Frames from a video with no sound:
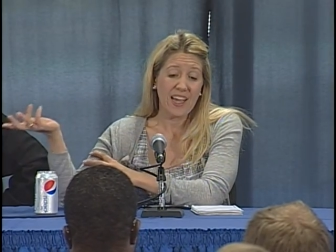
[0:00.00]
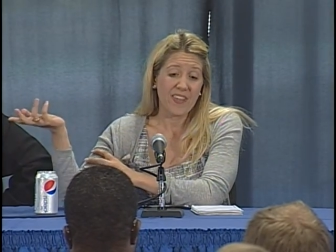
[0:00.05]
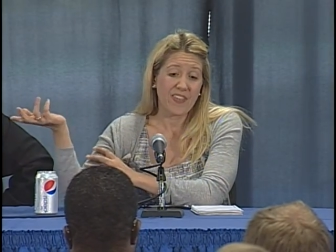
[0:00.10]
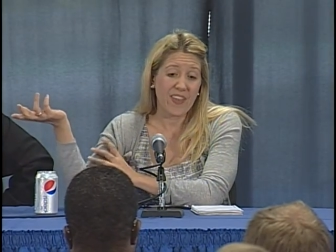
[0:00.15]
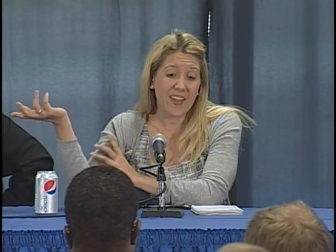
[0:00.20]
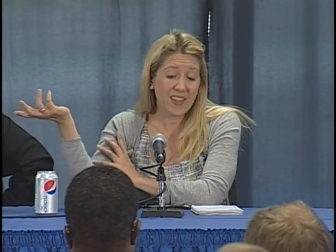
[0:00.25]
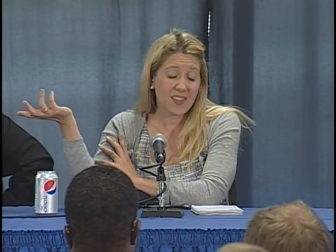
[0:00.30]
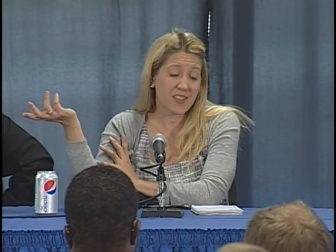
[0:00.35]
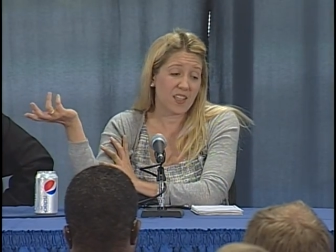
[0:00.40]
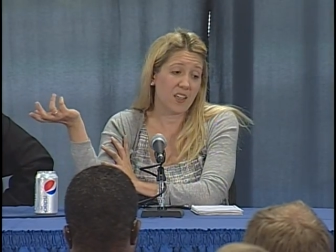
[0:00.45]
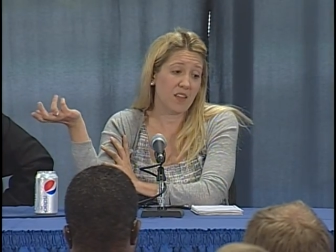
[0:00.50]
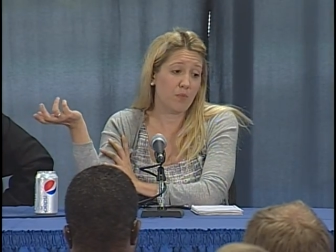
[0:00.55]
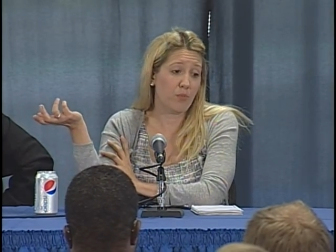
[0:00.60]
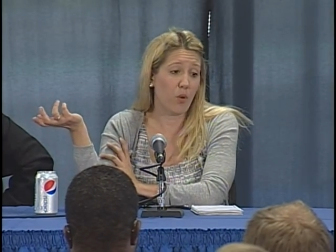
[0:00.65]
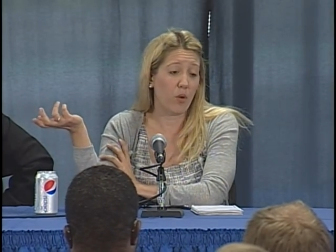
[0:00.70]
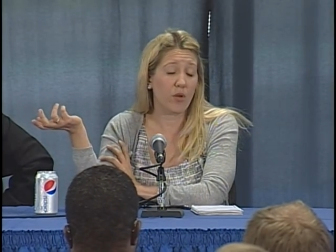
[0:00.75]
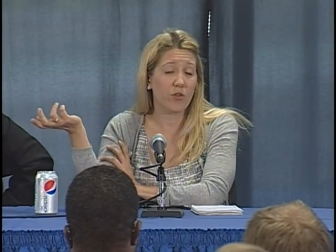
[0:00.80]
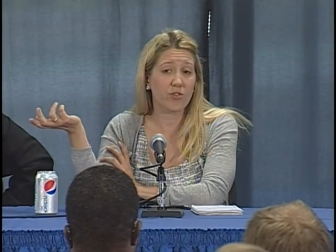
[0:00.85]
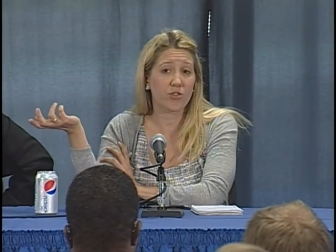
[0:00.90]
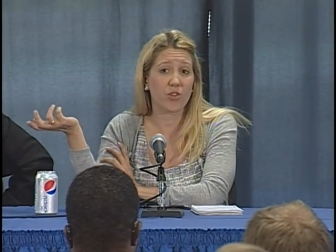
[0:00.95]
They say
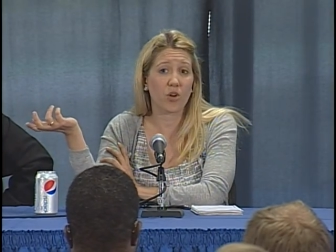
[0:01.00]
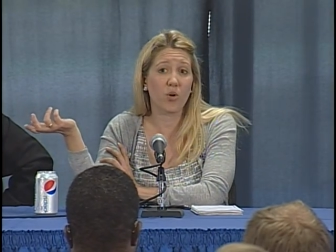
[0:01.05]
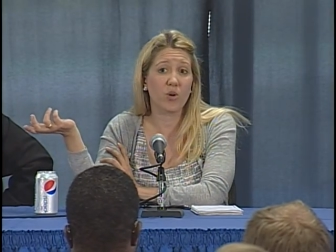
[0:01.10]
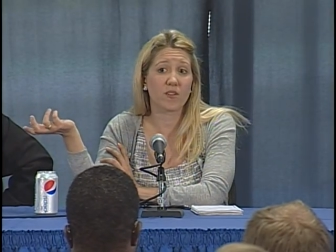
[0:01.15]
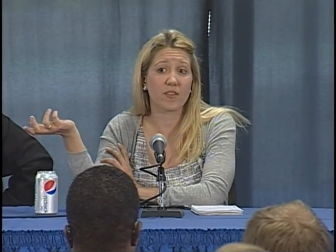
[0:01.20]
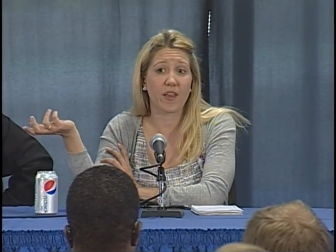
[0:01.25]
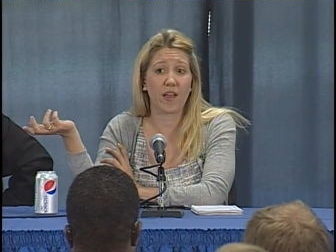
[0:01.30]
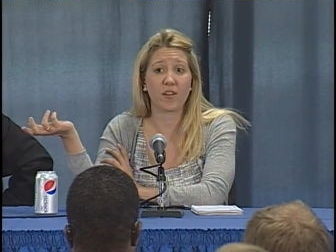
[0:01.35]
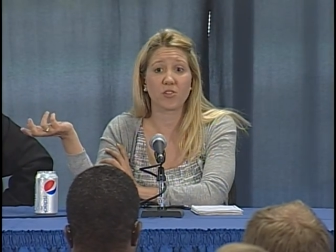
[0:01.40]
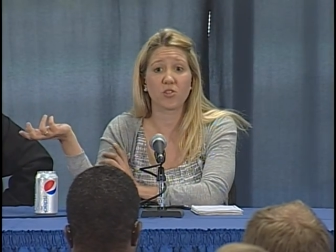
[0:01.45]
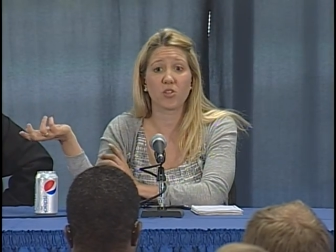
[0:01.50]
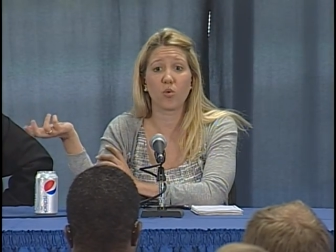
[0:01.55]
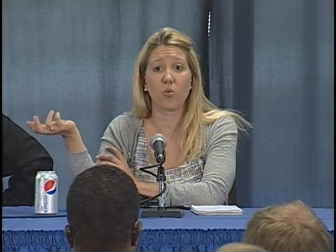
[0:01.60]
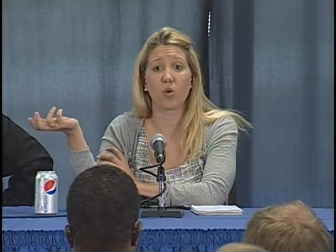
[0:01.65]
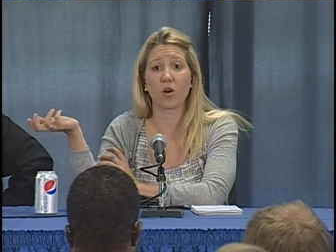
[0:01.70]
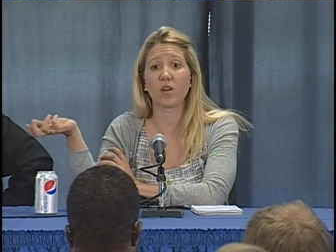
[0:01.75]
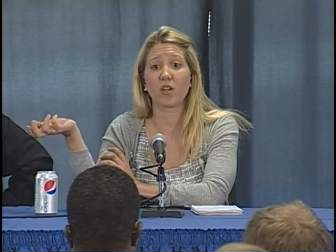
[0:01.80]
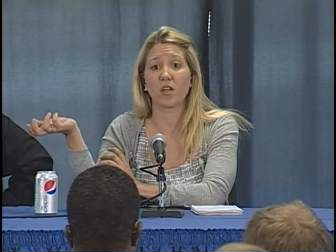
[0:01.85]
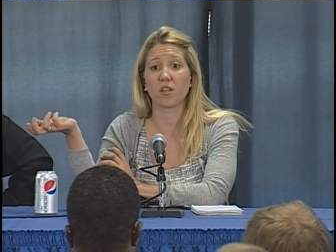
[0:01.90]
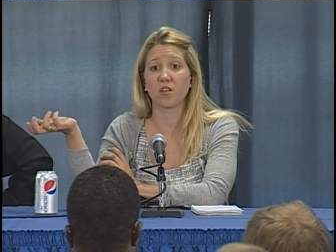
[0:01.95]
polls show it's actually
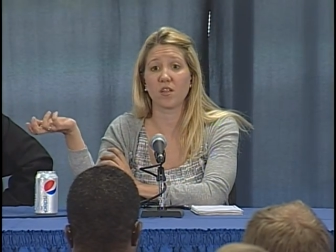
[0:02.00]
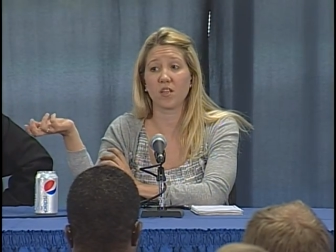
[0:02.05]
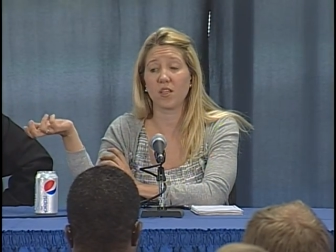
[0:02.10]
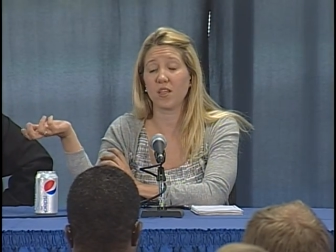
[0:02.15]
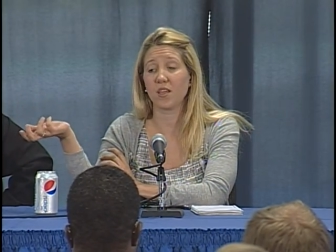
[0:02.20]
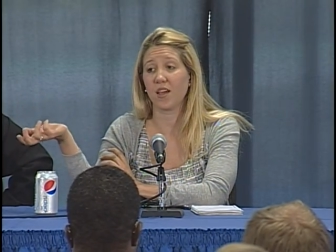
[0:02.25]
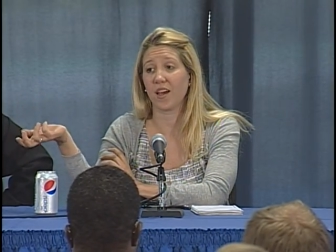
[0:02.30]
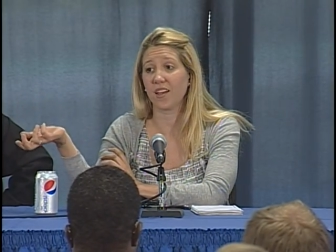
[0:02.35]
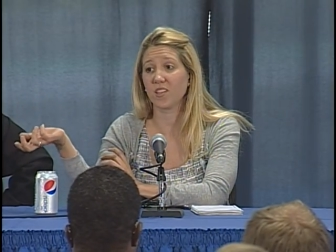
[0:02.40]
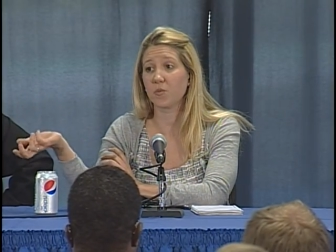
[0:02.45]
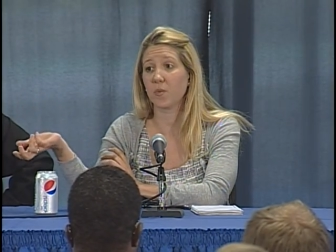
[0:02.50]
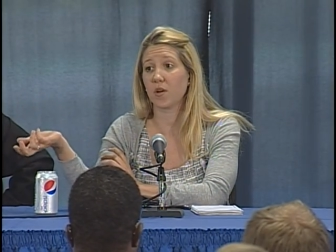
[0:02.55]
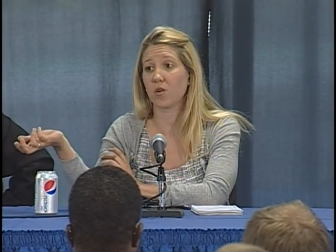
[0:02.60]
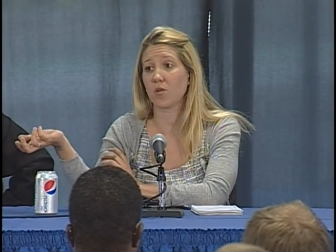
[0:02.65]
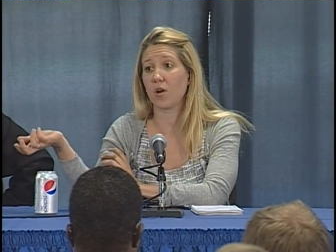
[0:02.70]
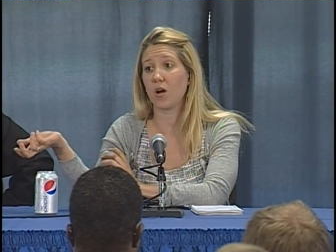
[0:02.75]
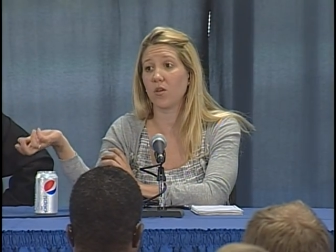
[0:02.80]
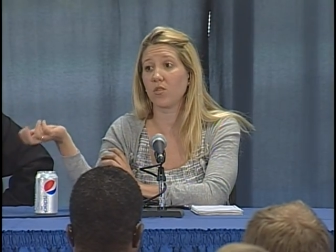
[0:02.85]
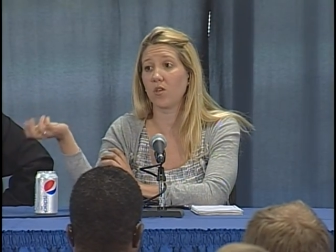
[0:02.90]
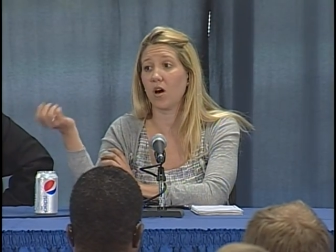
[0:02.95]
working, that he has been
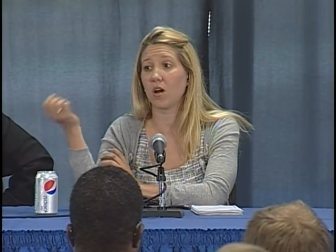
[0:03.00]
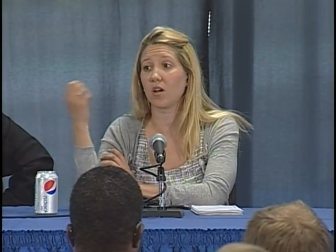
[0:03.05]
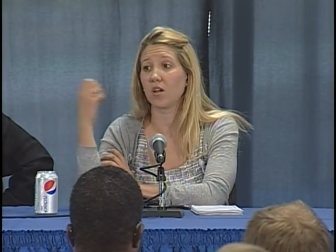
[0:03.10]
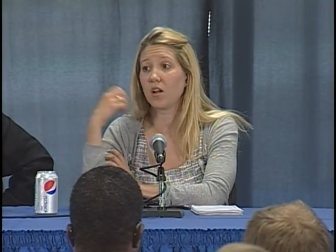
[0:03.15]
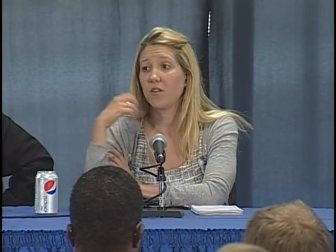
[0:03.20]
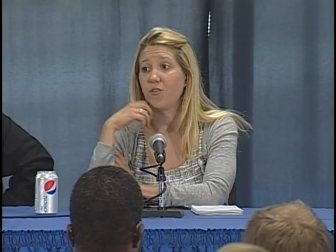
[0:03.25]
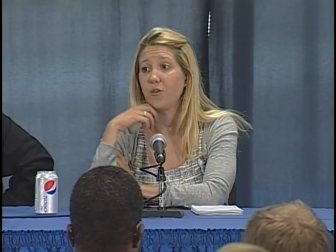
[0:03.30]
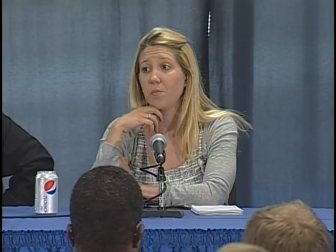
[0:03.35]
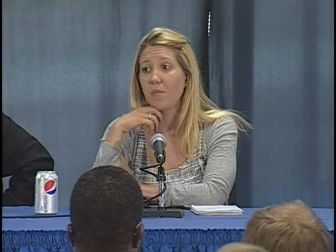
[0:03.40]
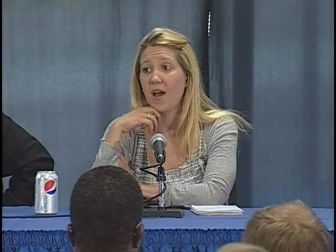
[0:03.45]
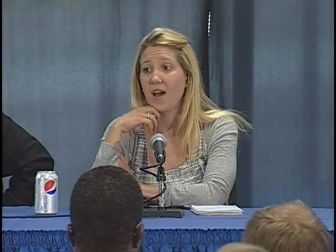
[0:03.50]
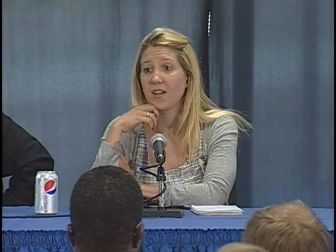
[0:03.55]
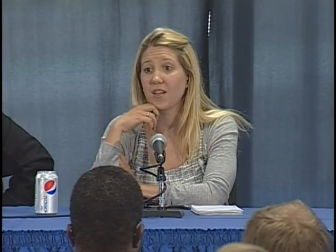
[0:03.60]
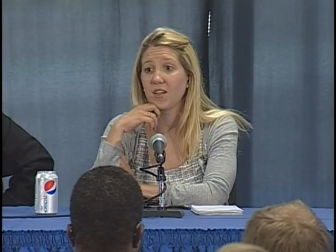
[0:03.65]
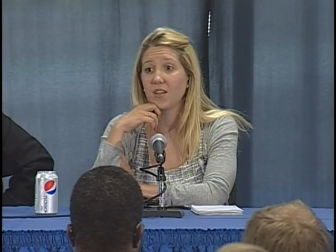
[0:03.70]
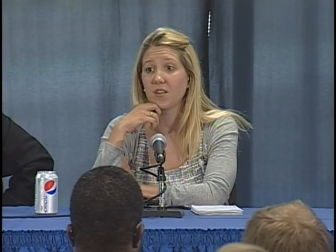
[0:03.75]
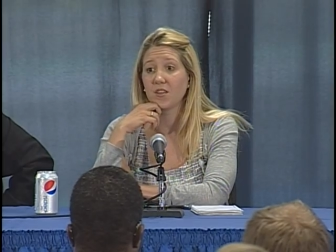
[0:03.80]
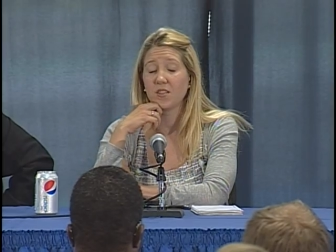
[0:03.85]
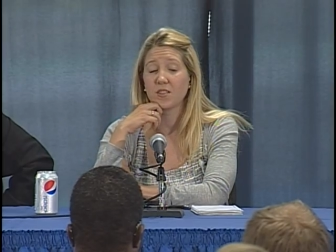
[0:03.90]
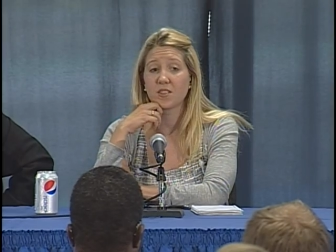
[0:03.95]
around long enough and
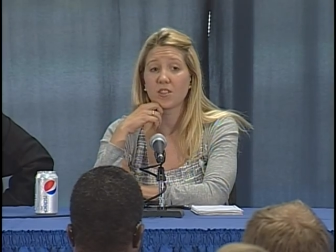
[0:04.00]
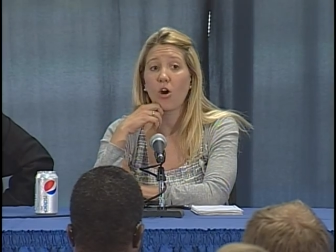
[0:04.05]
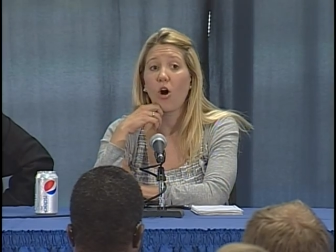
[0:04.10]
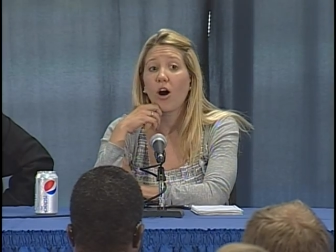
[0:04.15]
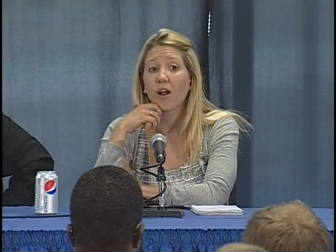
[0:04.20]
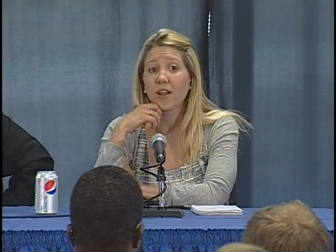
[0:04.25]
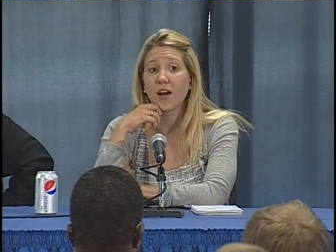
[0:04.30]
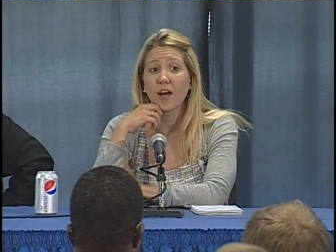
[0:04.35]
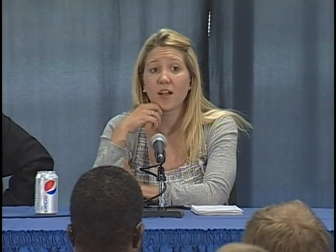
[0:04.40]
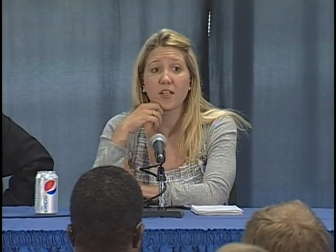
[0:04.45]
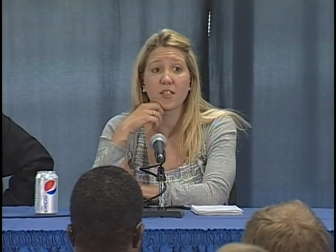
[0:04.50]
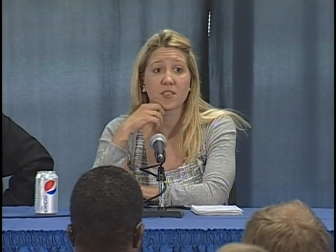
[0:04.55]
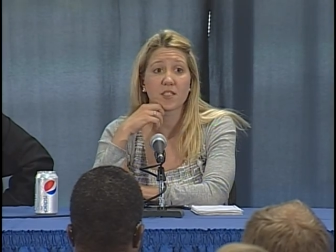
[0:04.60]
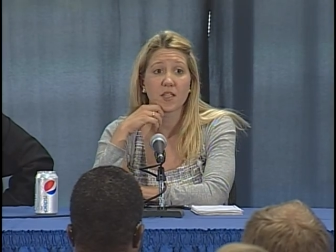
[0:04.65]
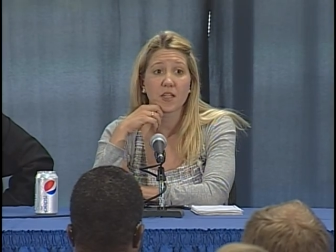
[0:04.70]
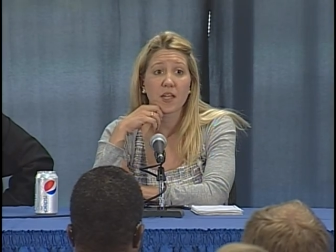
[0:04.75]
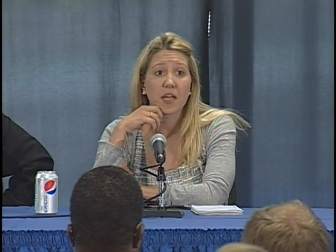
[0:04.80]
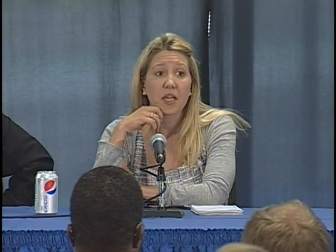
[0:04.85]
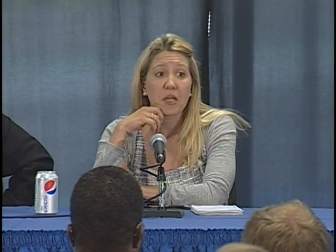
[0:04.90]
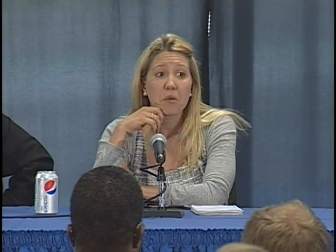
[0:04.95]
Madigan has caught on as a
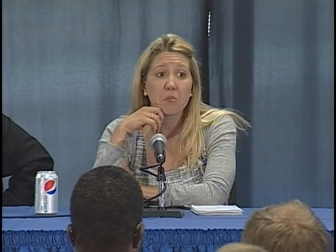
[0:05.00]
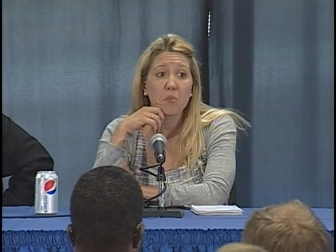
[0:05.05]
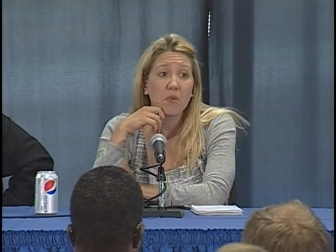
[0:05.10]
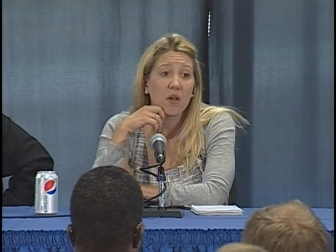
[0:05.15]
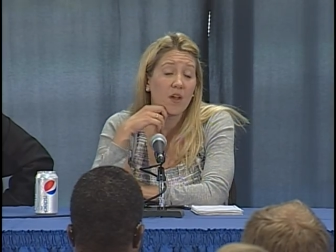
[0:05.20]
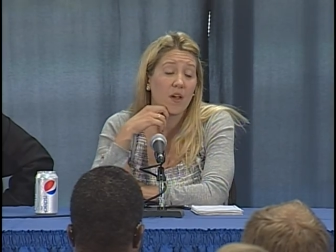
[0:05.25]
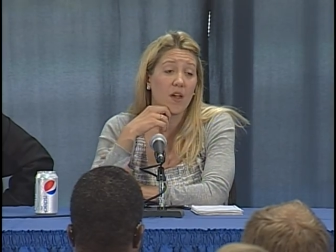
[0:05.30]
name